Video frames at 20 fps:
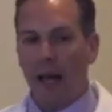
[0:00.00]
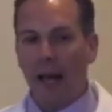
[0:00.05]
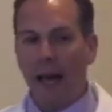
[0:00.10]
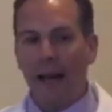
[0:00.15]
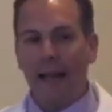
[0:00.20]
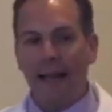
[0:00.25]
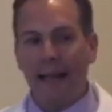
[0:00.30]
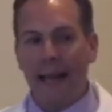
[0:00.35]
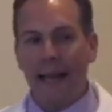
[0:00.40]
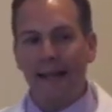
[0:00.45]

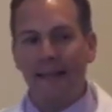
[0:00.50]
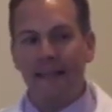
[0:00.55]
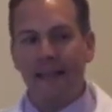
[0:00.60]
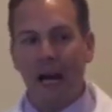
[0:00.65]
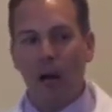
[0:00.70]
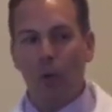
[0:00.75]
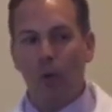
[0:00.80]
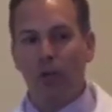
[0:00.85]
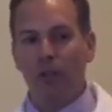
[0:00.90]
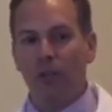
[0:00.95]
I like
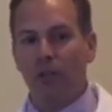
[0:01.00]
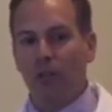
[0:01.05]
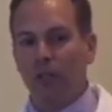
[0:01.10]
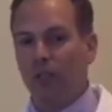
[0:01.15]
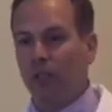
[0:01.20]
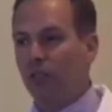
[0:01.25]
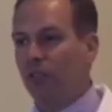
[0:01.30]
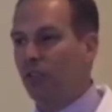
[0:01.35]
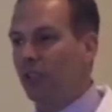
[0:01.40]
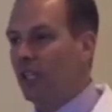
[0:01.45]
that one
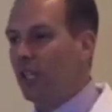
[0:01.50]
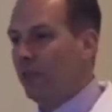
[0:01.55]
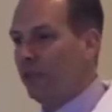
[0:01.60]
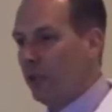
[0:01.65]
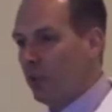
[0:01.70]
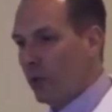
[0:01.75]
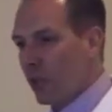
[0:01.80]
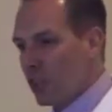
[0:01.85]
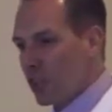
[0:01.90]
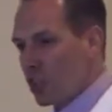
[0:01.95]
to give
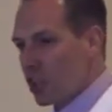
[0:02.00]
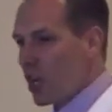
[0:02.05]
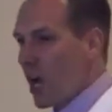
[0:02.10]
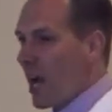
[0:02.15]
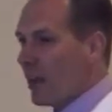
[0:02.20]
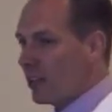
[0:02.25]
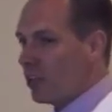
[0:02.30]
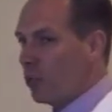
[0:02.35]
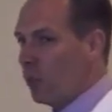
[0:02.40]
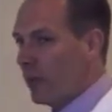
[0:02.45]
you a
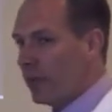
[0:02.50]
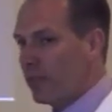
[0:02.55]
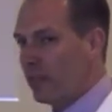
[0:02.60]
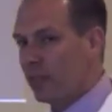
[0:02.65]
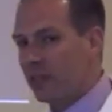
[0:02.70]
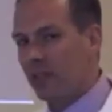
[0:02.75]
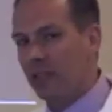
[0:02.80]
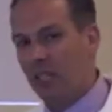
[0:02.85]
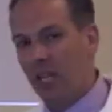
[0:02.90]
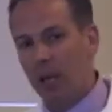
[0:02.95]
shot with
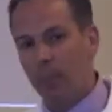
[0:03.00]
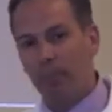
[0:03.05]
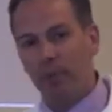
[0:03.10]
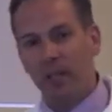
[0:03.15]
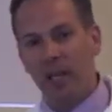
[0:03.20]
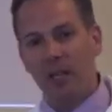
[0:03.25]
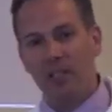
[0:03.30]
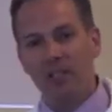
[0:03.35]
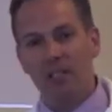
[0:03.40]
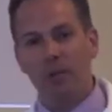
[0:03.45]
it,
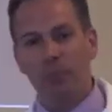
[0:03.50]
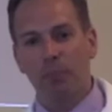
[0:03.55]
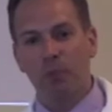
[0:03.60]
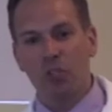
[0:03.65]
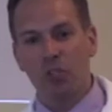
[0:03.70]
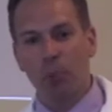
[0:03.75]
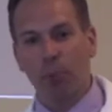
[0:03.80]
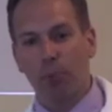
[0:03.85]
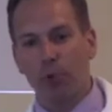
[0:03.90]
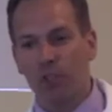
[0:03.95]
DMPS,
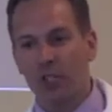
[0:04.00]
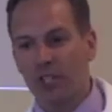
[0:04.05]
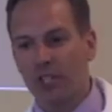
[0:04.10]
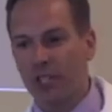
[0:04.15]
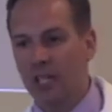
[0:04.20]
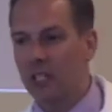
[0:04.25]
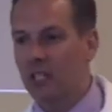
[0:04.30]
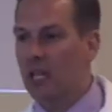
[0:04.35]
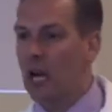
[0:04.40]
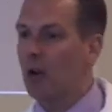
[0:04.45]
because it pushes
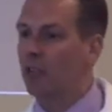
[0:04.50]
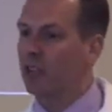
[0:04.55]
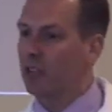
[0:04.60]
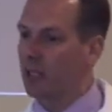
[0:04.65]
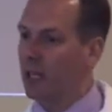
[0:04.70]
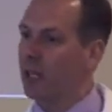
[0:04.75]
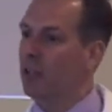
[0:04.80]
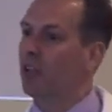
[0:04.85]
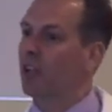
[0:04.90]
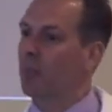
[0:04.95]
things out
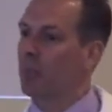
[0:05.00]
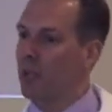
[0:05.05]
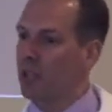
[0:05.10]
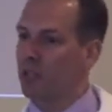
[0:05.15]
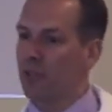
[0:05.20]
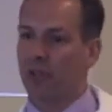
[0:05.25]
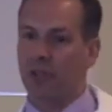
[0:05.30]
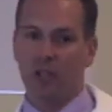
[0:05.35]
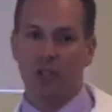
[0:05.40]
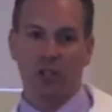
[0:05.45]
and then you can
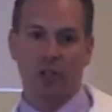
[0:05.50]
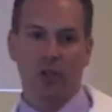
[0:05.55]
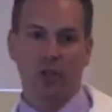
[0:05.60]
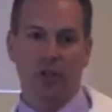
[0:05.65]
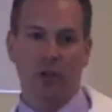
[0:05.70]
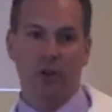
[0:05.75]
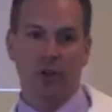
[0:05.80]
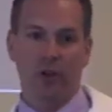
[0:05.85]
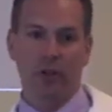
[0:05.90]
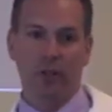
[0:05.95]
measure things in
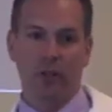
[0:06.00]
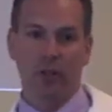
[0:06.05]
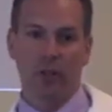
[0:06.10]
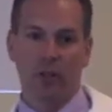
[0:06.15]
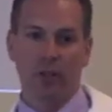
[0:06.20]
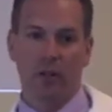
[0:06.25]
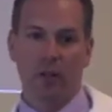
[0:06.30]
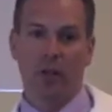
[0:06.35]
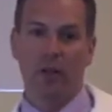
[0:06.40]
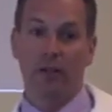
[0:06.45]
the urine.
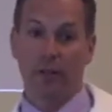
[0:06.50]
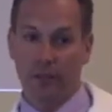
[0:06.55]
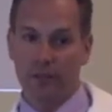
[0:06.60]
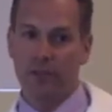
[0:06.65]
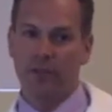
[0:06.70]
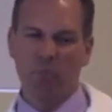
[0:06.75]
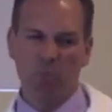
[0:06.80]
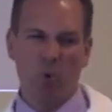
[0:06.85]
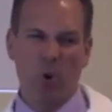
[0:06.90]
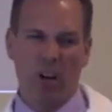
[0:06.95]

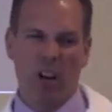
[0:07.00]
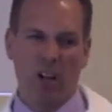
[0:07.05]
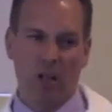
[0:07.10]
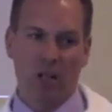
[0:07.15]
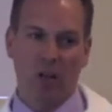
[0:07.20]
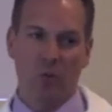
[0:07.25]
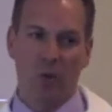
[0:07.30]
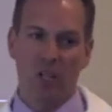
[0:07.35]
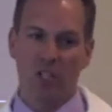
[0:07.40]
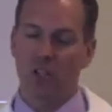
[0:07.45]
There's more
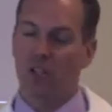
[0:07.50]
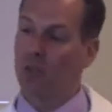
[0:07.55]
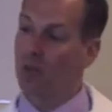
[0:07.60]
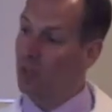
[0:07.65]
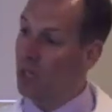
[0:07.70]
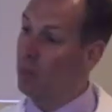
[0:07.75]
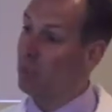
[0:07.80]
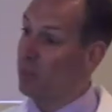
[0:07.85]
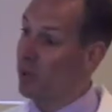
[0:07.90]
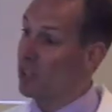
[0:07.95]
elegant ways of
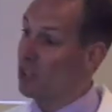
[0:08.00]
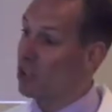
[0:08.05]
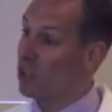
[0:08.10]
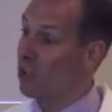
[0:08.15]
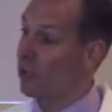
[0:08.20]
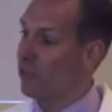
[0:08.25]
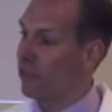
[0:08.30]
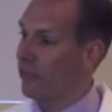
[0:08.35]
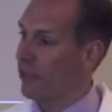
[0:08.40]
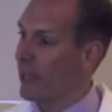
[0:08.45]
doing it, but it's
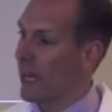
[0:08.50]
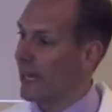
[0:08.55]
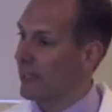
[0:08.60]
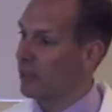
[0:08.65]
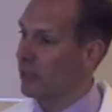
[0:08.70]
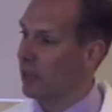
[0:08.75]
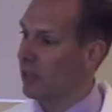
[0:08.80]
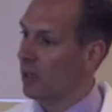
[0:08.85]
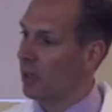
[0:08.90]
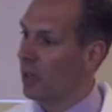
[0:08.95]
good for
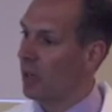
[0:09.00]
that.